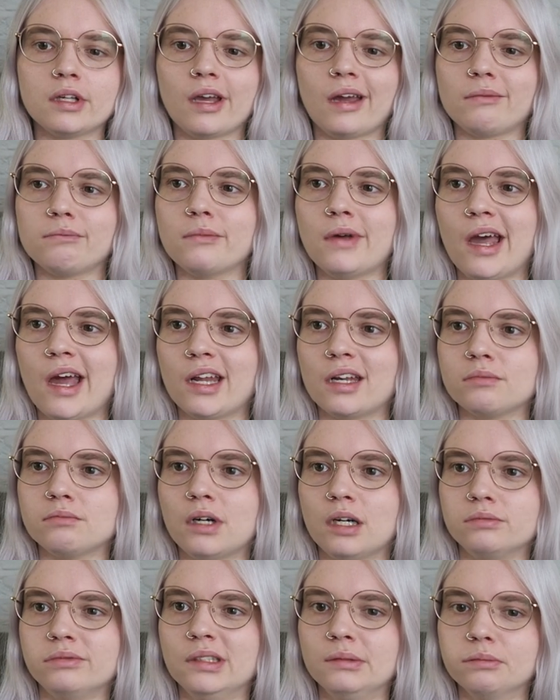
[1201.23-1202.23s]
get mad
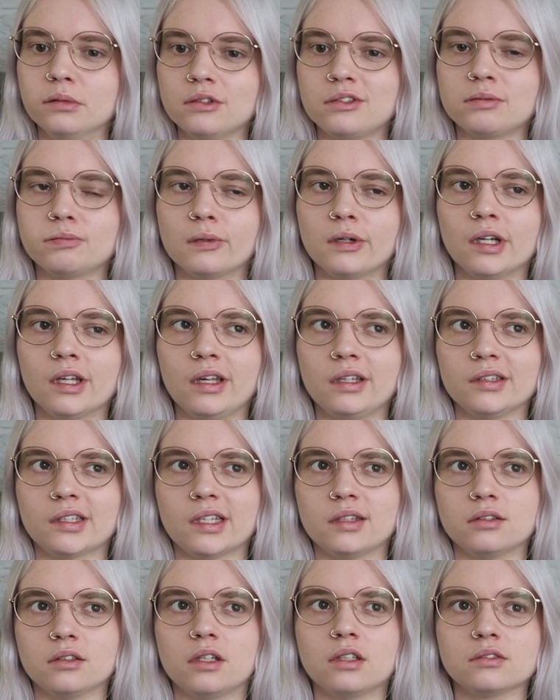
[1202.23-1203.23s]
about people spoiling
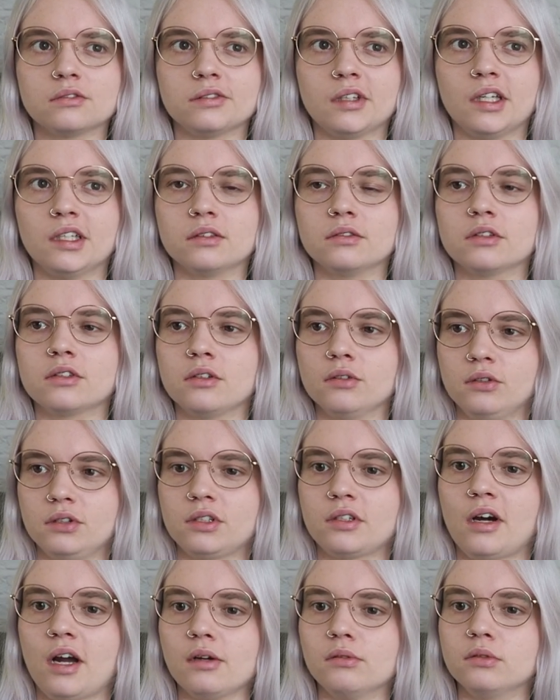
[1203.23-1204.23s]
that Darth Vader is Luke
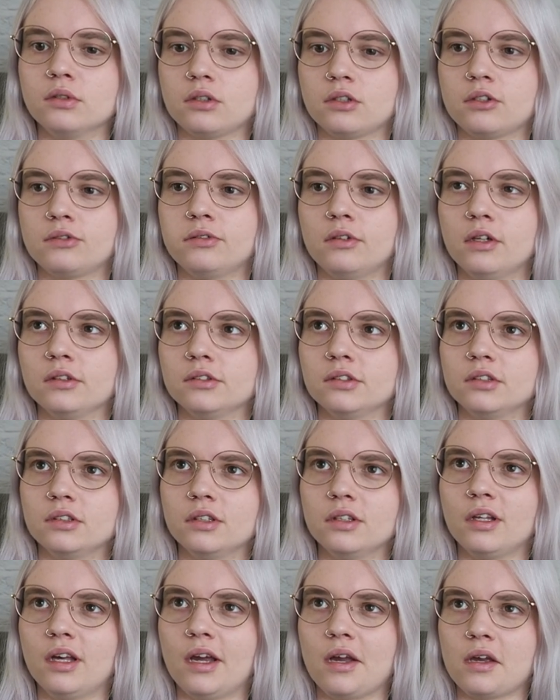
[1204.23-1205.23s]
Skywalker's
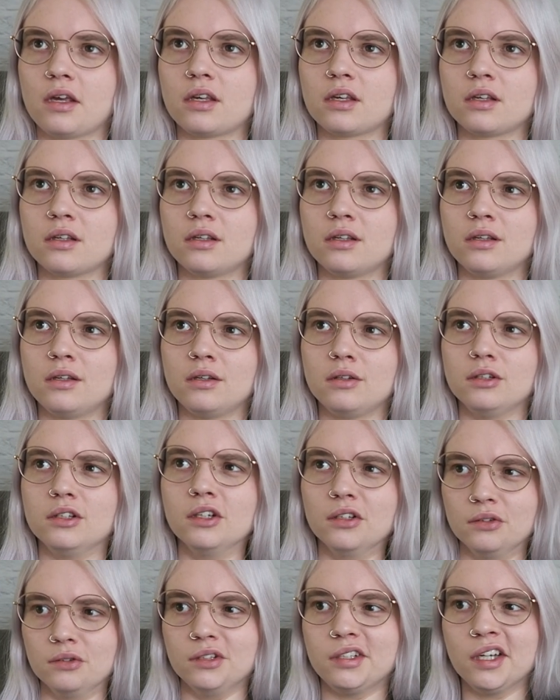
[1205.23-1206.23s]
father, like,
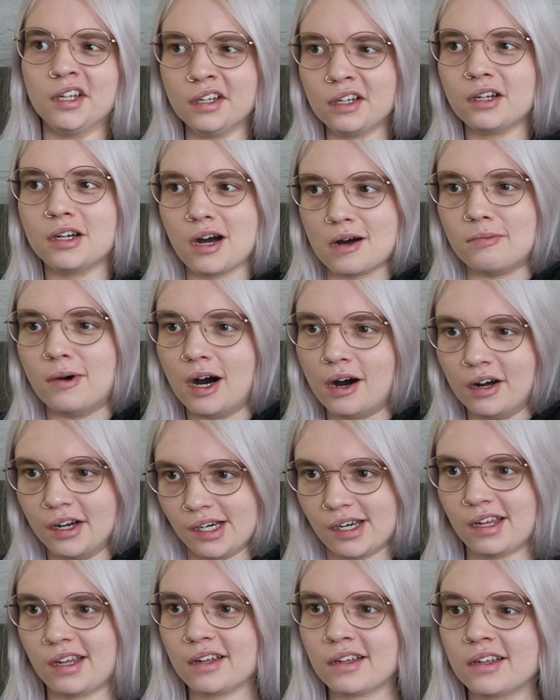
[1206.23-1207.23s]
dude, come
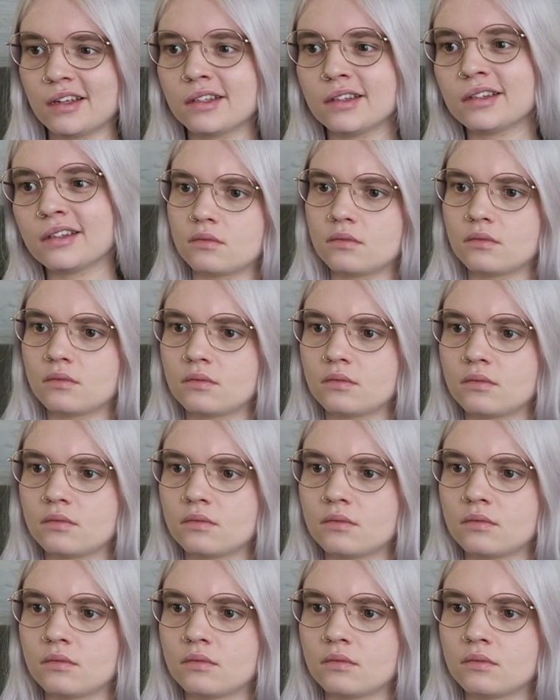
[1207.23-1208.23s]
on. Brad
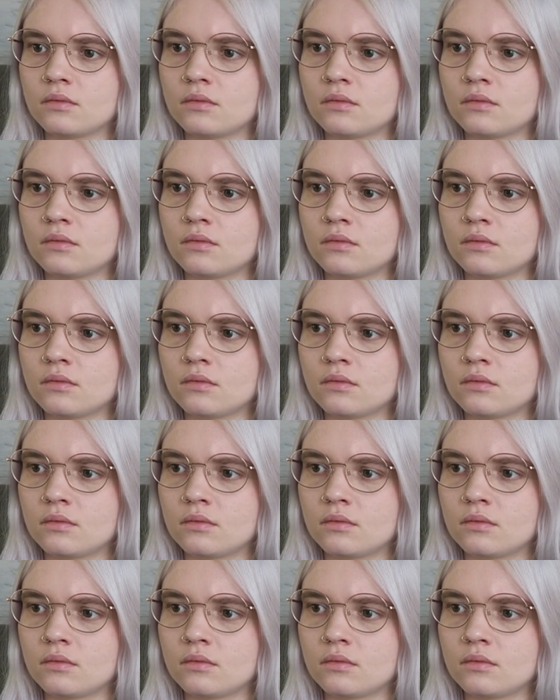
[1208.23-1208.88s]
says you boys are more than